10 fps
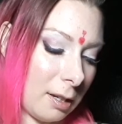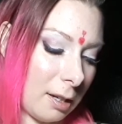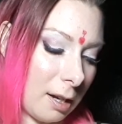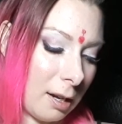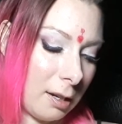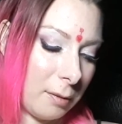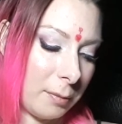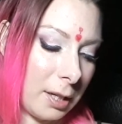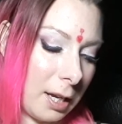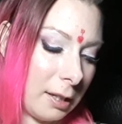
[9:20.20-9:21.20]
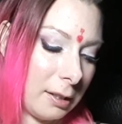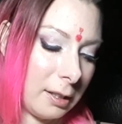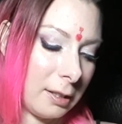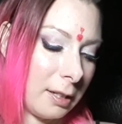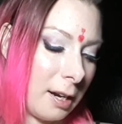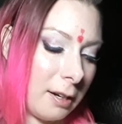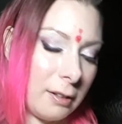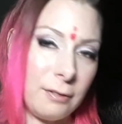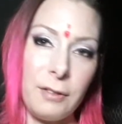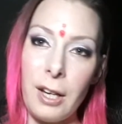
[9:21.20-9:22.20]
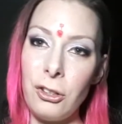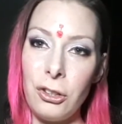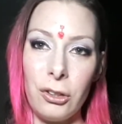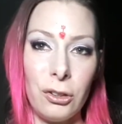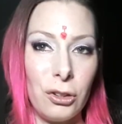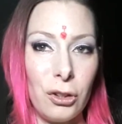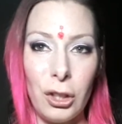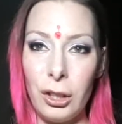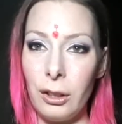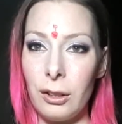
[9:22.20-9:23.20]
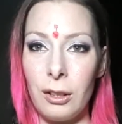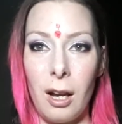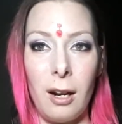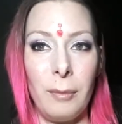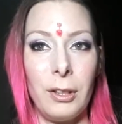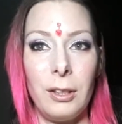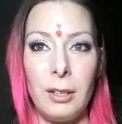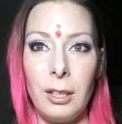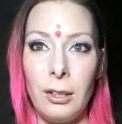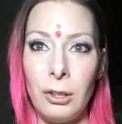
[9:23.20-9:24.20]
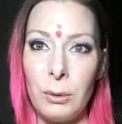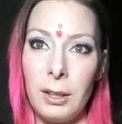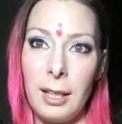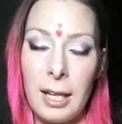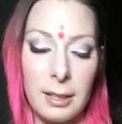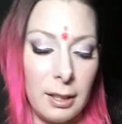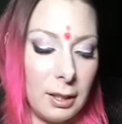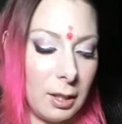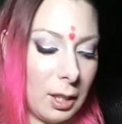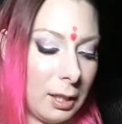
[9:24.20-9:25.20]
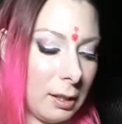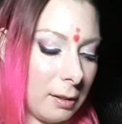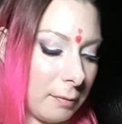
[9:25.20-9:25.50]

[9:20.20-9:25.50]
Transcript: And it's not a vengeance thing. It's not I'm going to teach you a lesson thing.